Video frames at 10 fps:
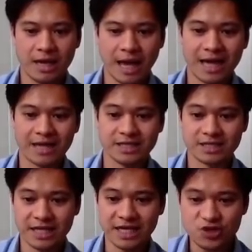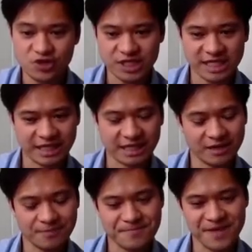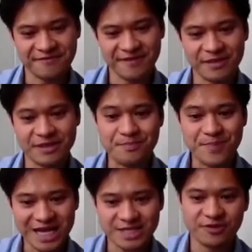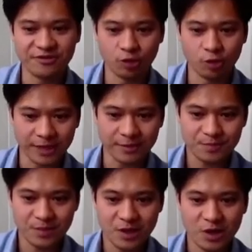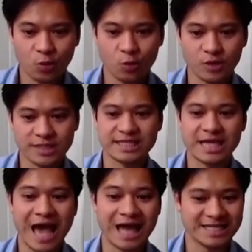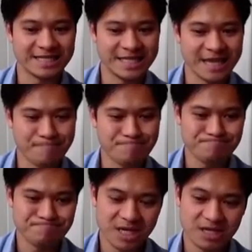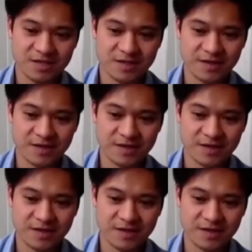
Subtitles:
And interestingly, they found the best performing was an LSTM. So